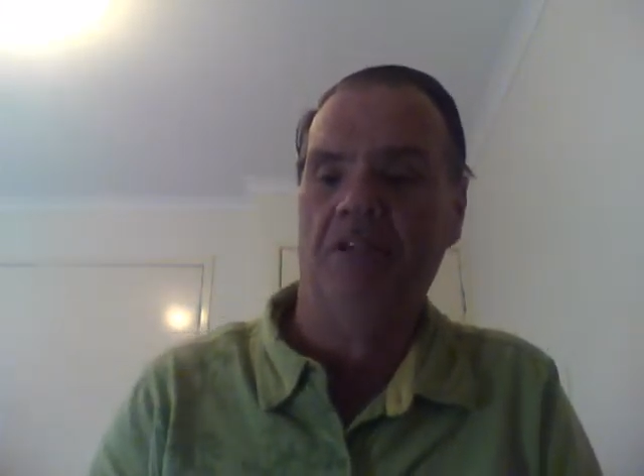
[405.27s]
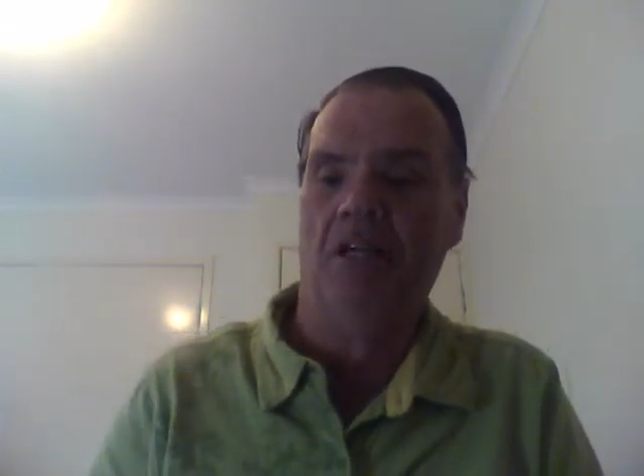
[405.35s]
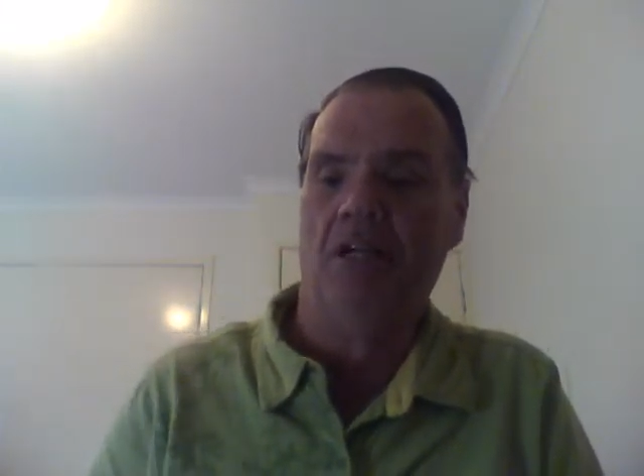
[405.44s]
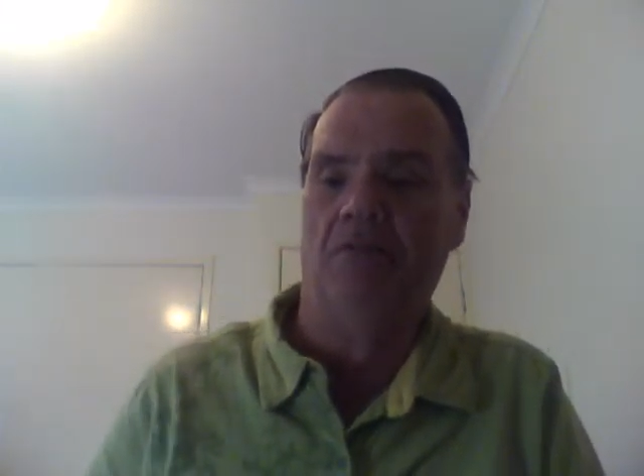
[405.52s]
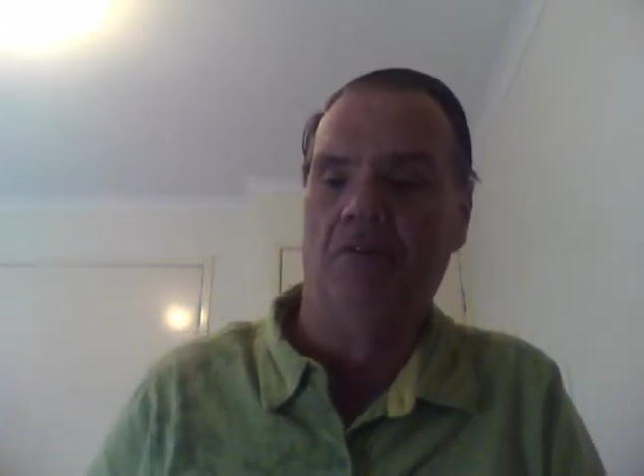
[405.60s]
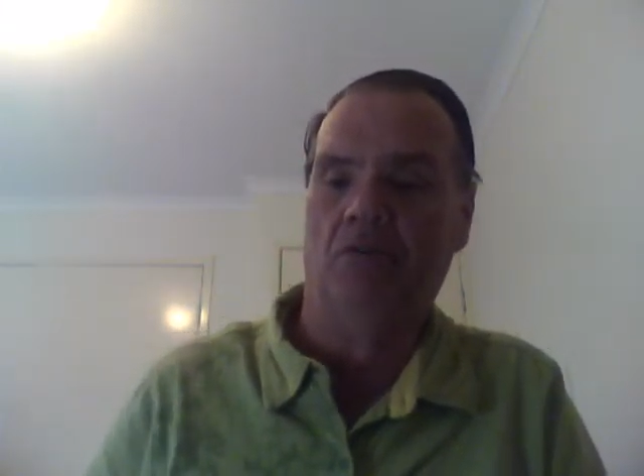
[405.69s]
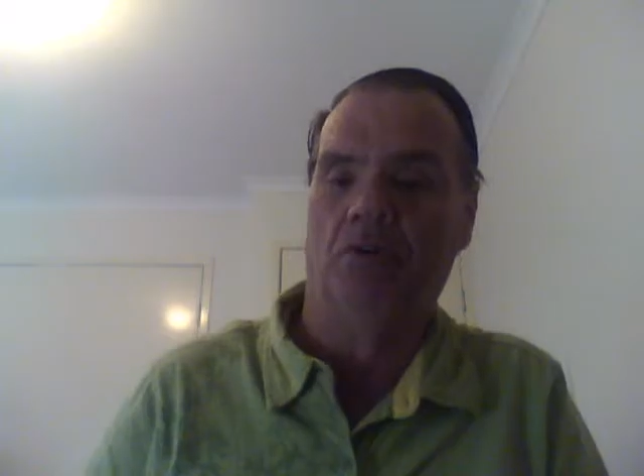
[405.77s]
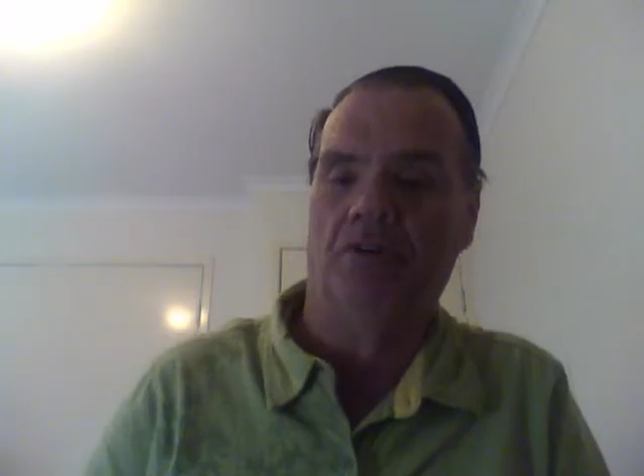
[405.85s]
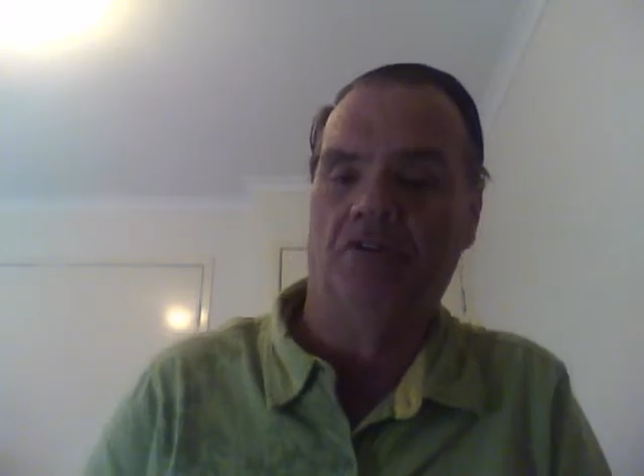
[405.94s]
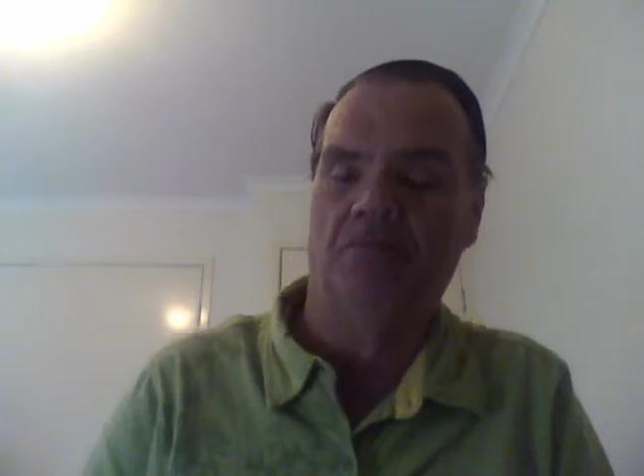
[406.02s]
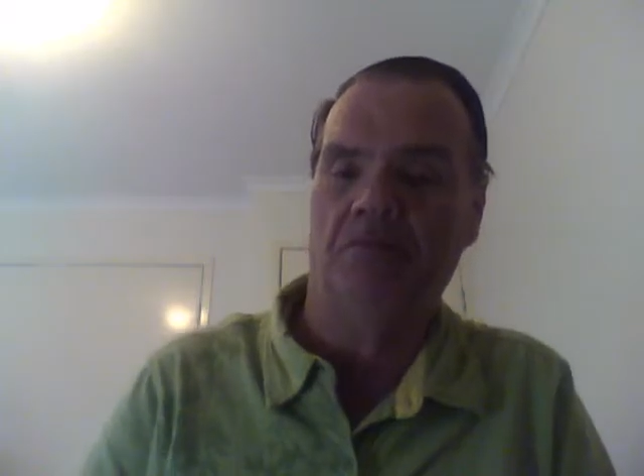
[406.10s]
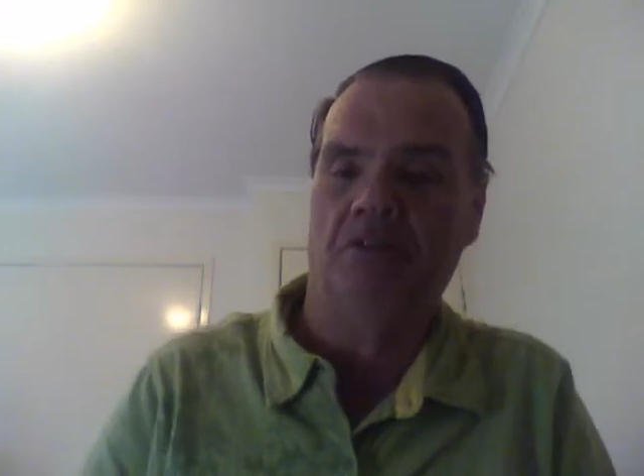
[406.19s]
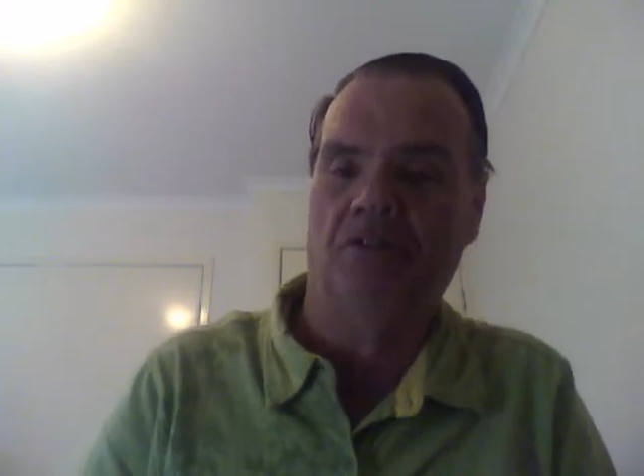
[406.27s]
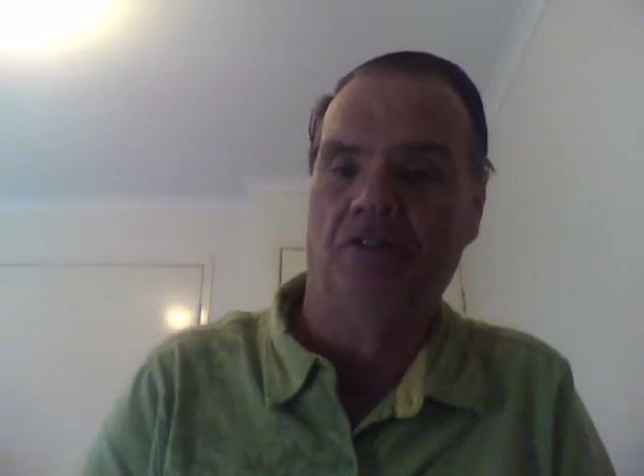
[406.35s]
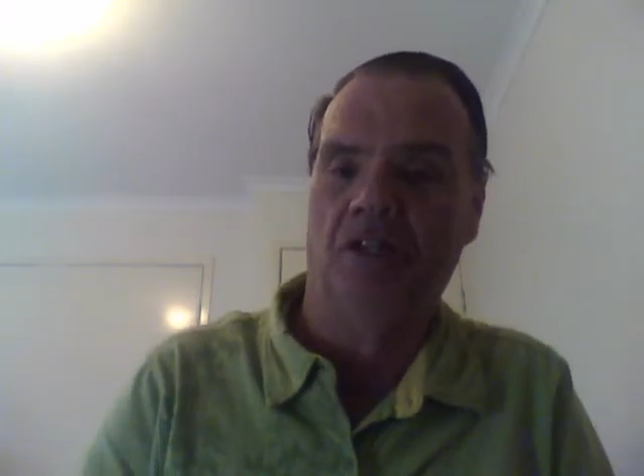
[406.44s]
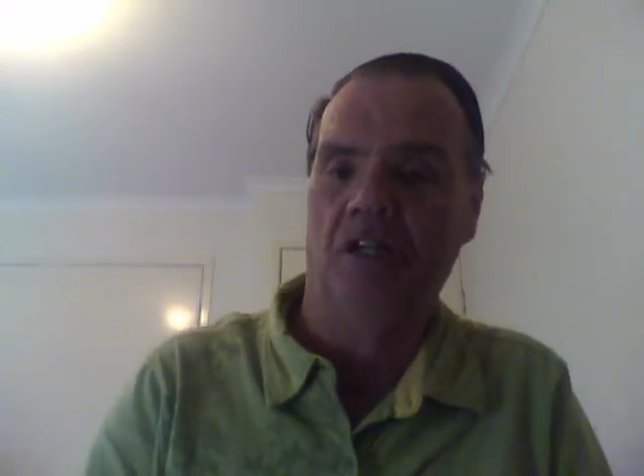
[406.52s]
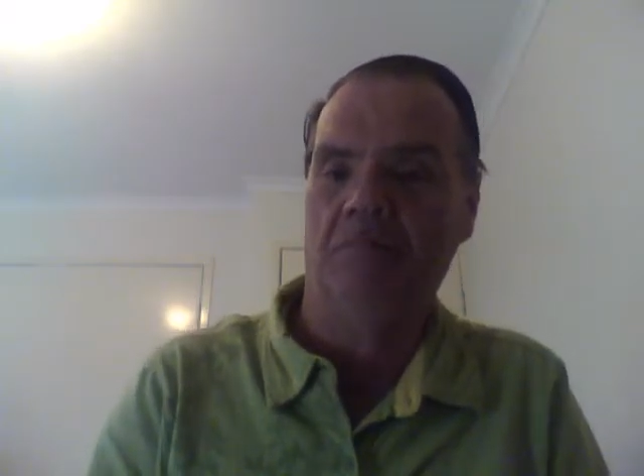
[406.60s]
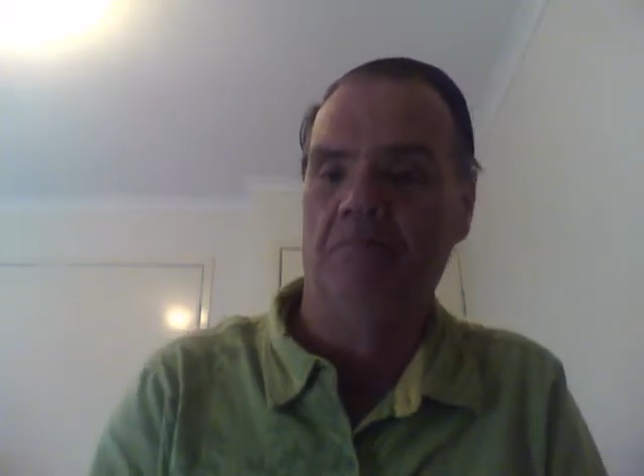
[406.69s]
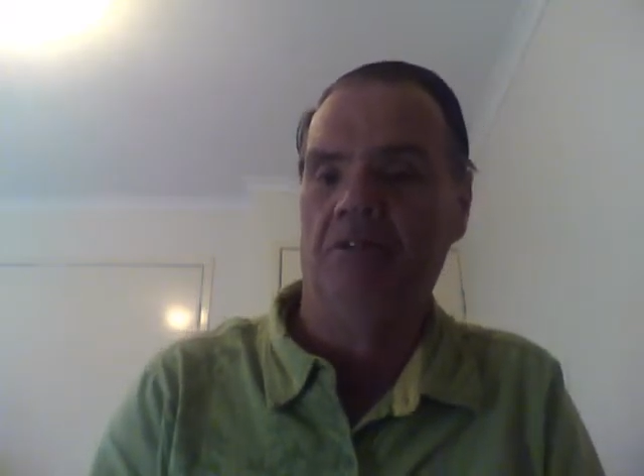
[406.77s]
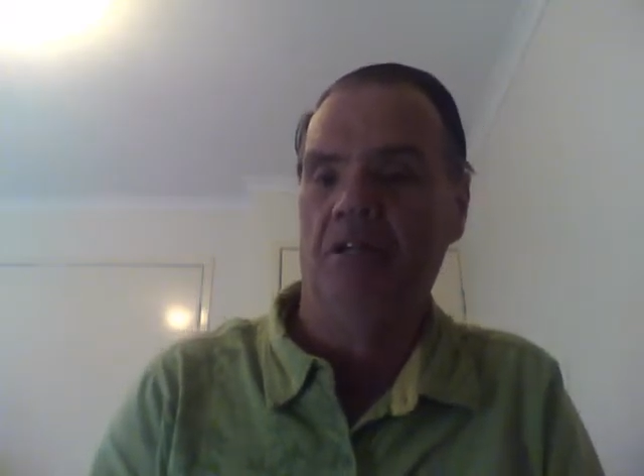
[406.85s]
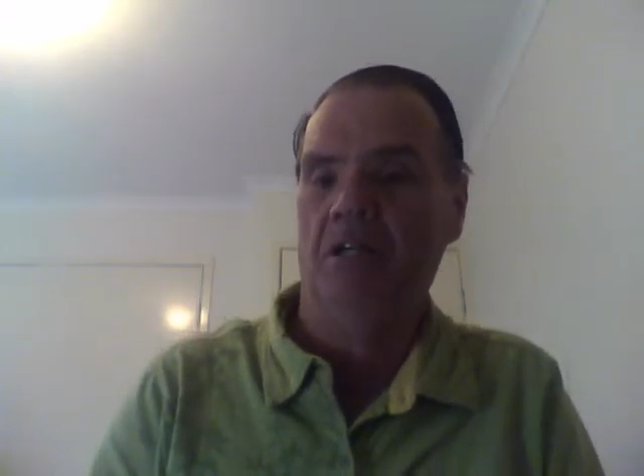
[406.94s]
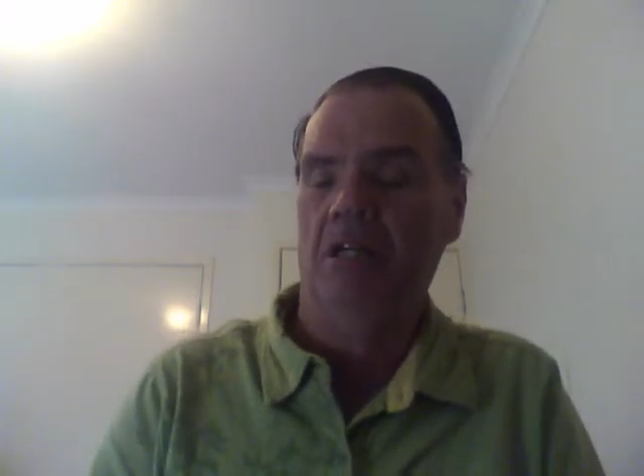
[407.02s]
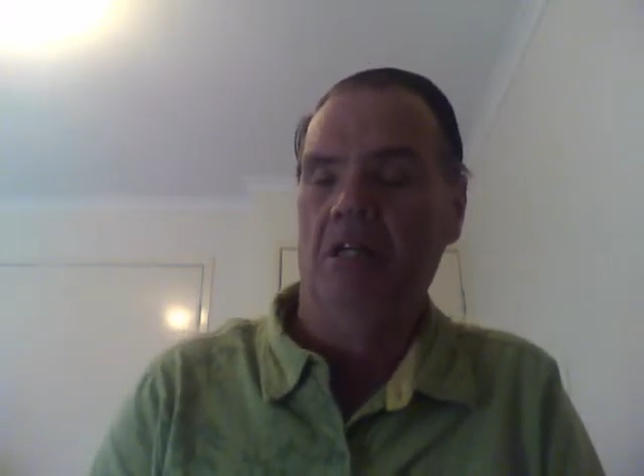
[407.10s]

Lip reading: and you have the Qantas Museum, and